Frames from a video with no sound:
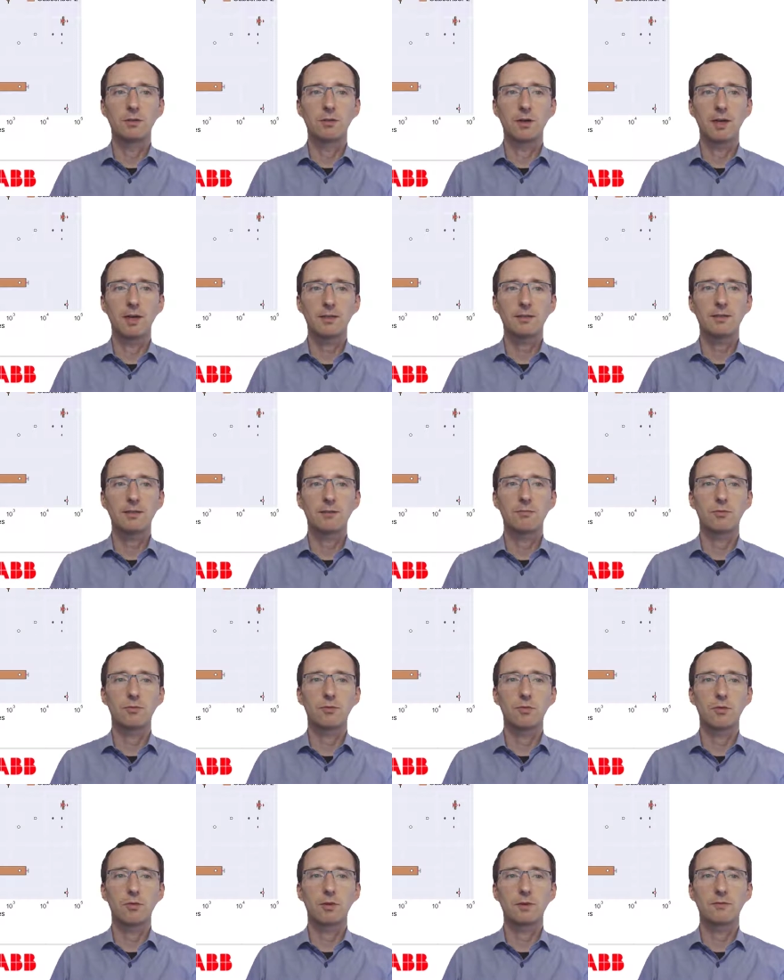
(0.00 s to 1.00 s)
clustered
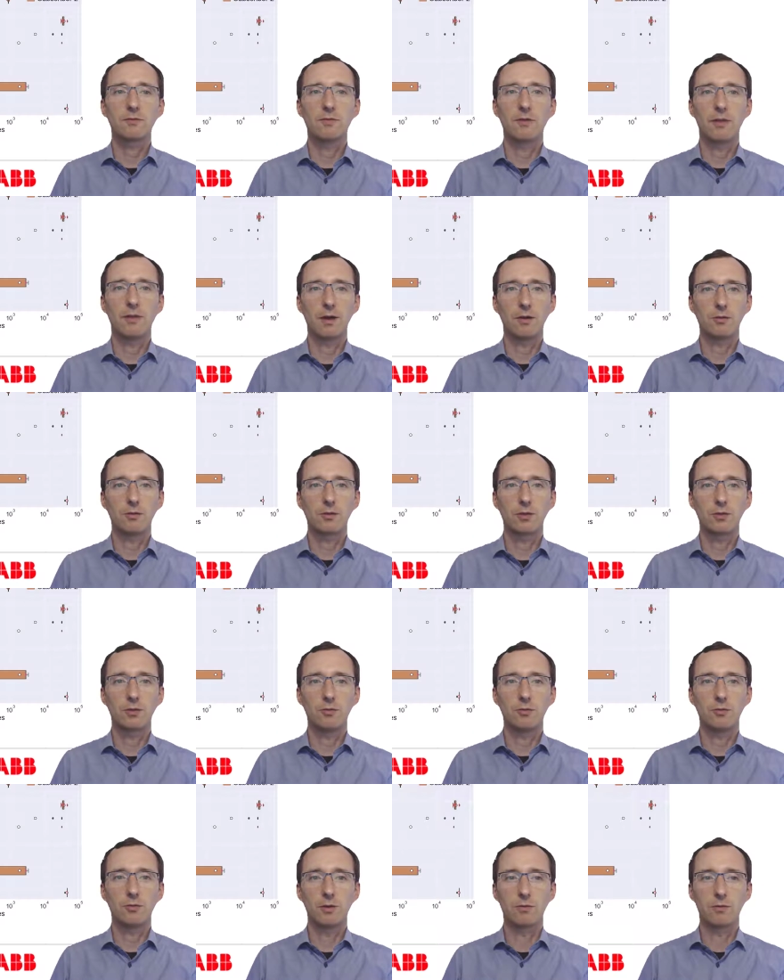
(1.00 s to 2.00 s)
brokers without queue
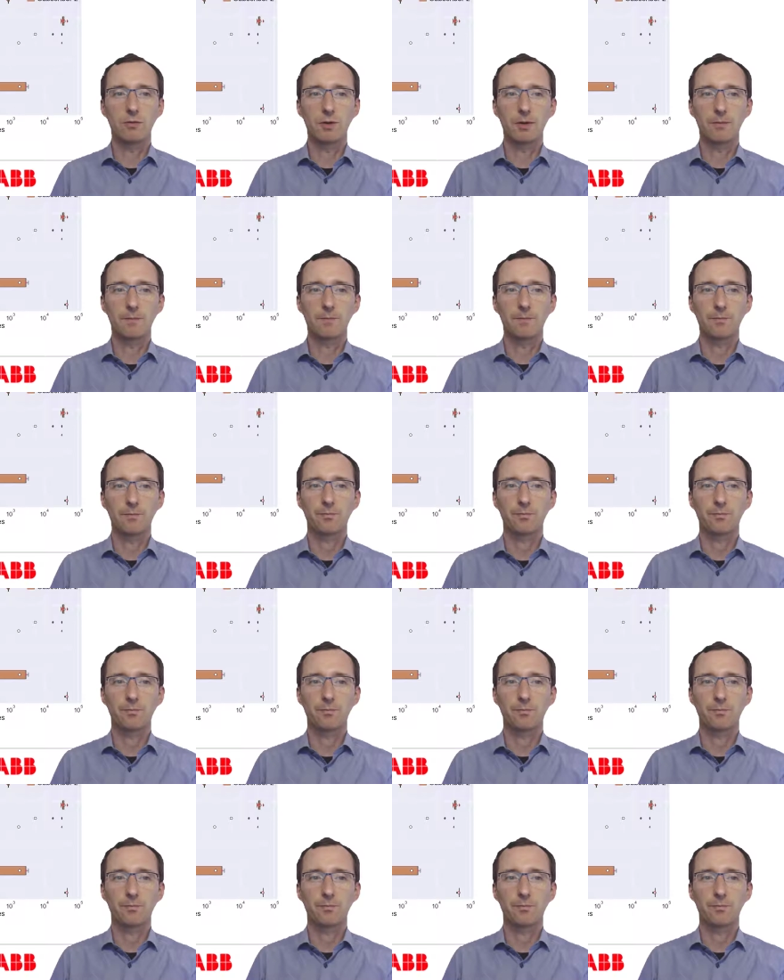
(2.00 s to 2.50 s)
mirroring.